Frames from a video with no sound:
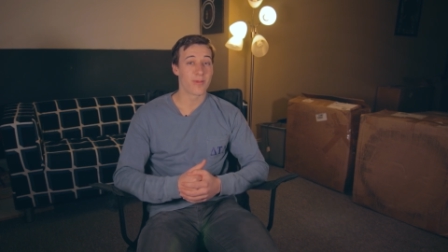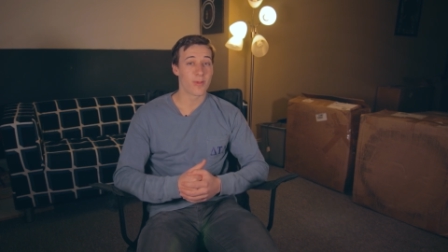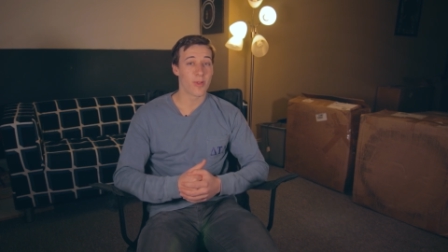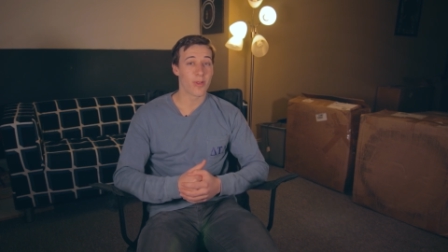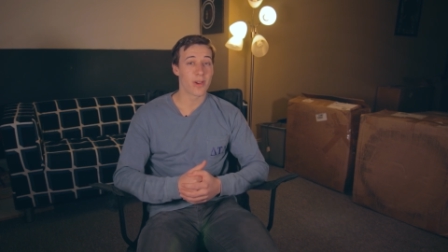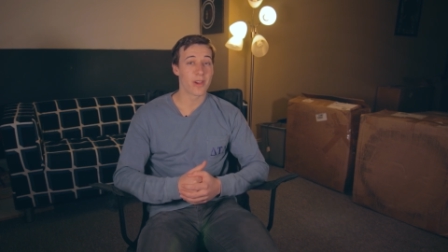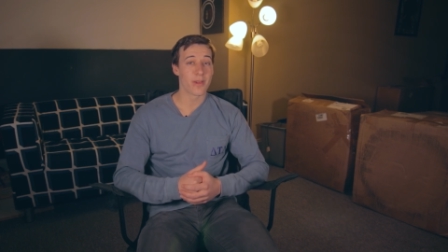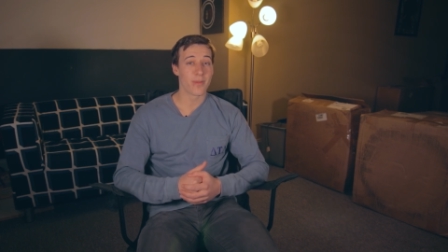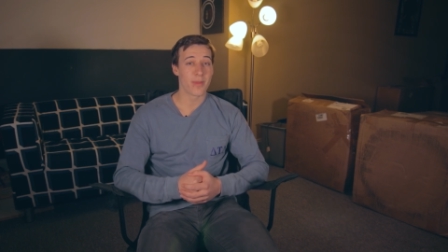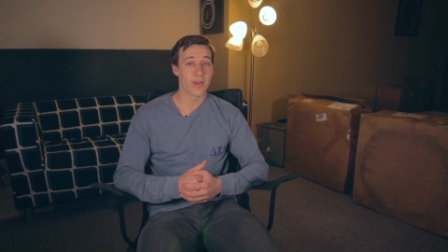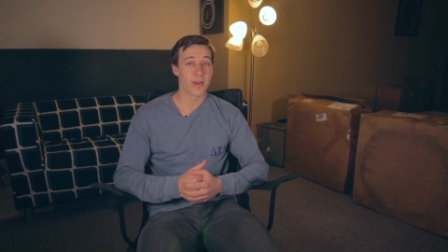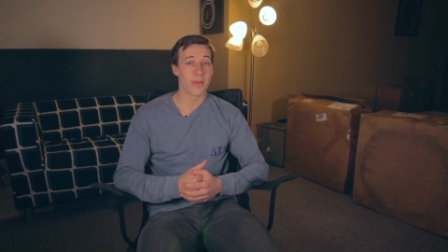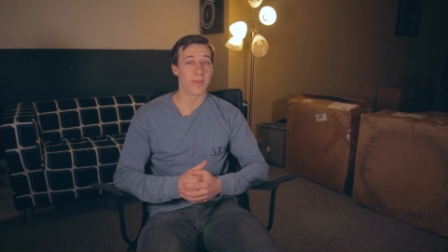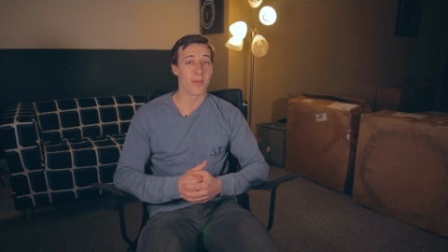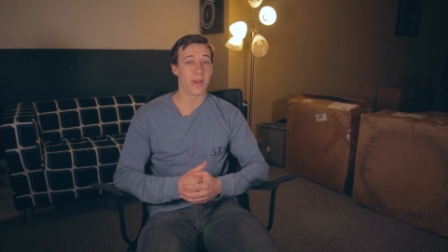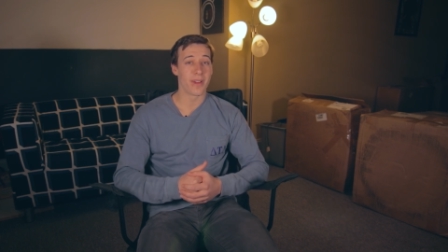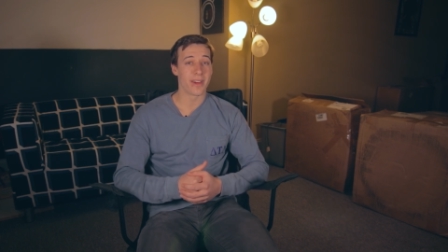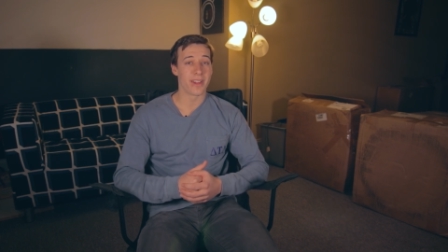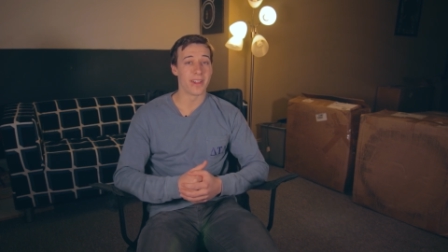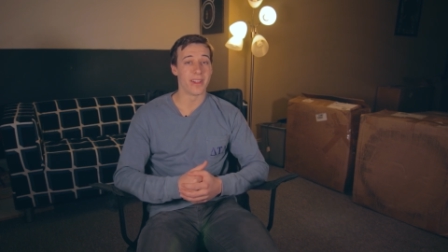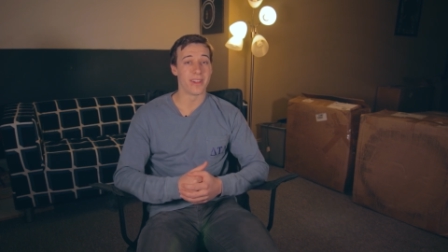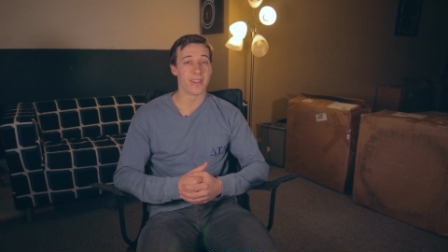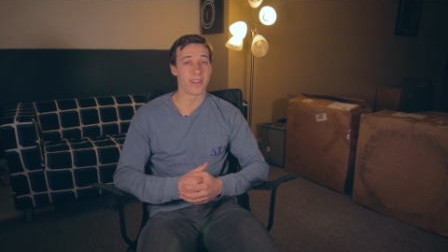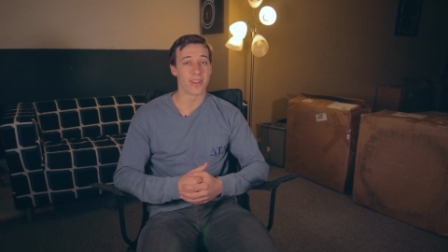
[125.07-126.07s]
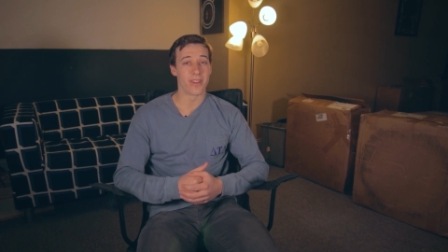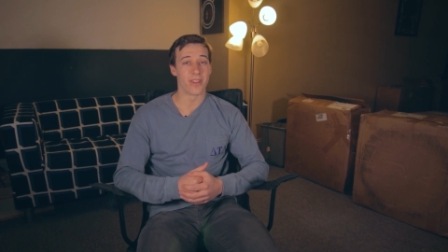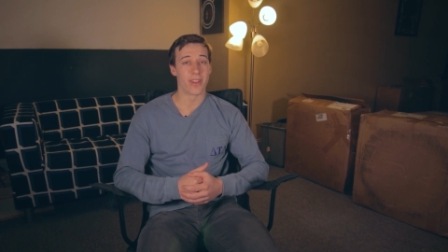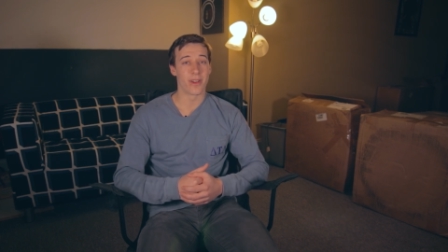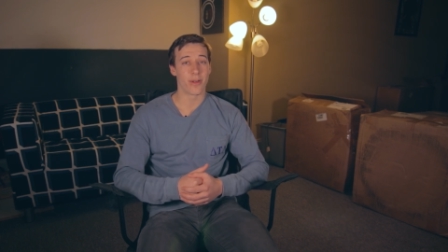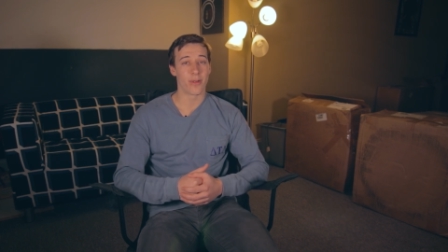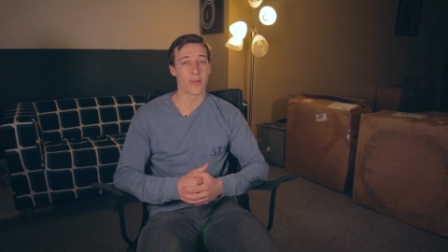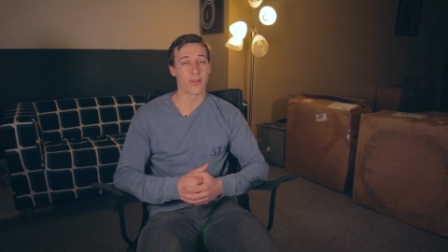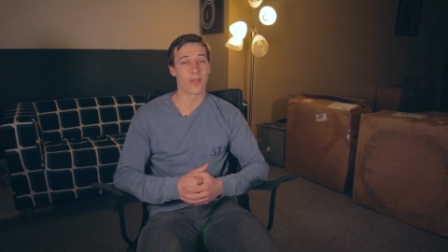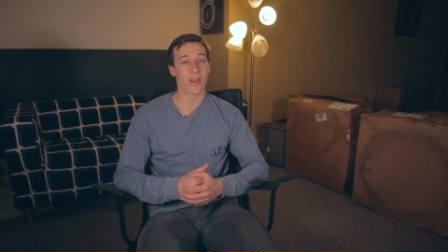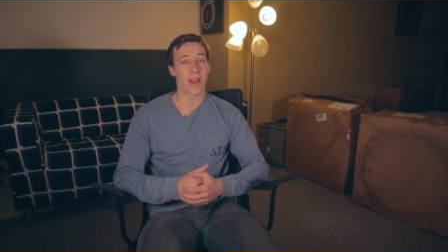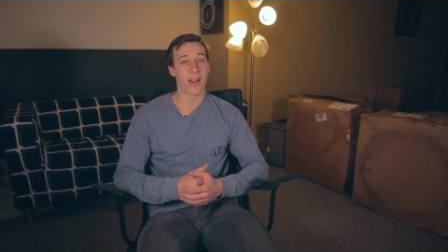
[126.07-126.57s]
quite a bit of money, so
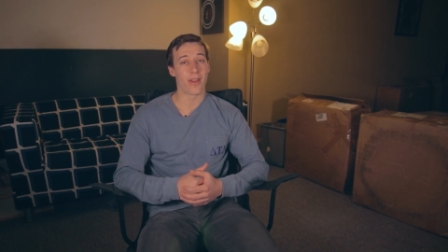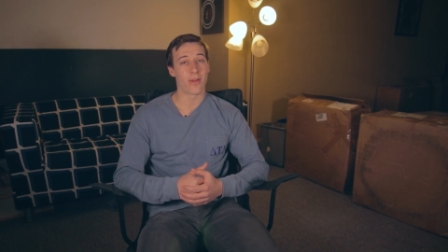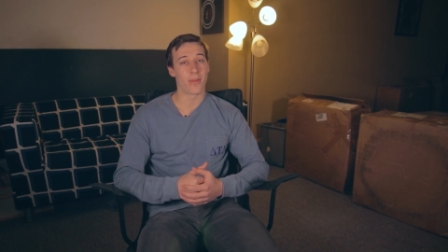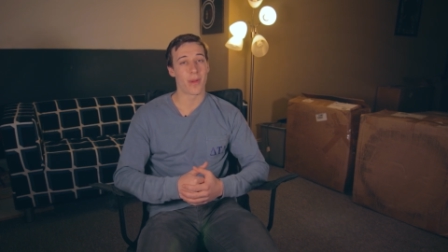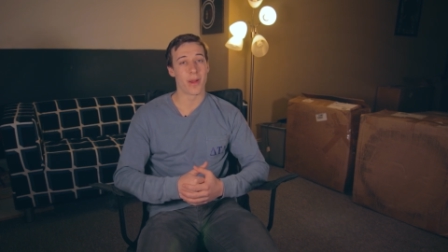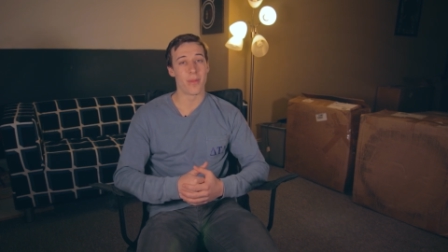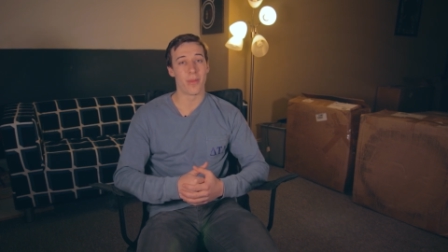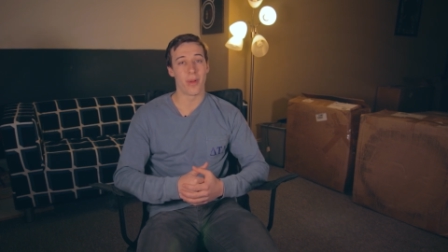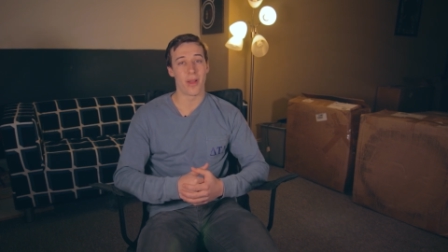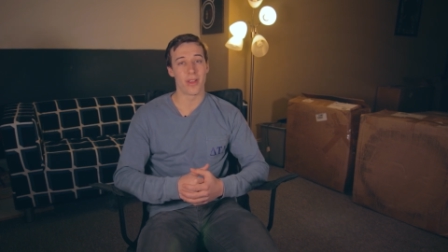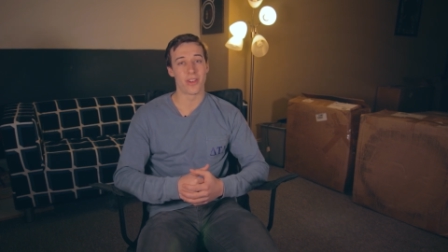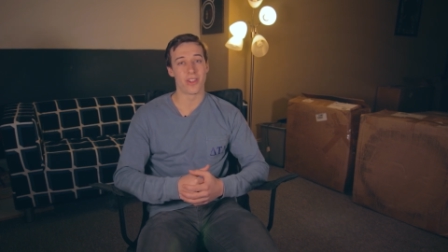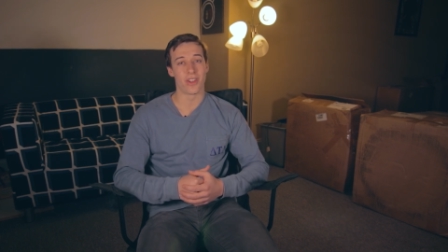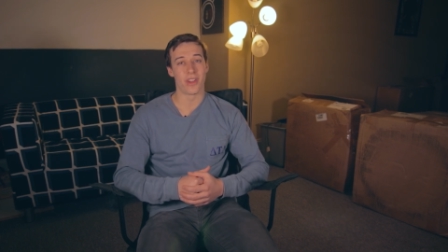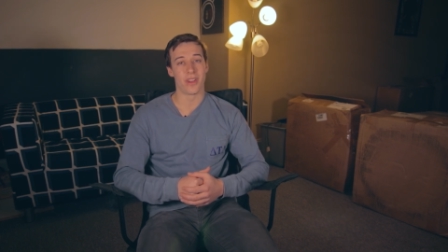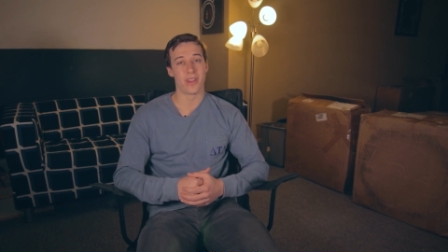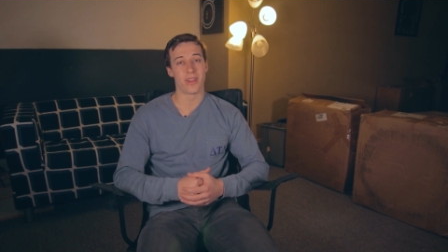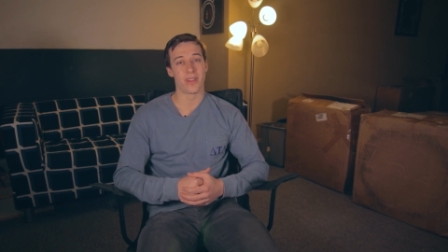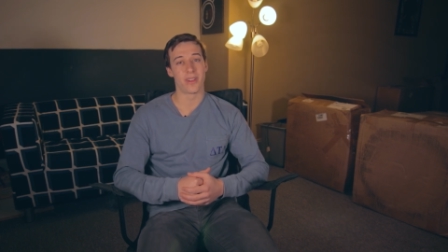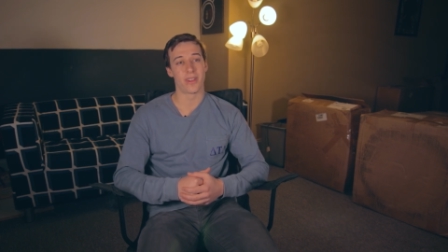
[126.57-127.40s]
they were out of my budget.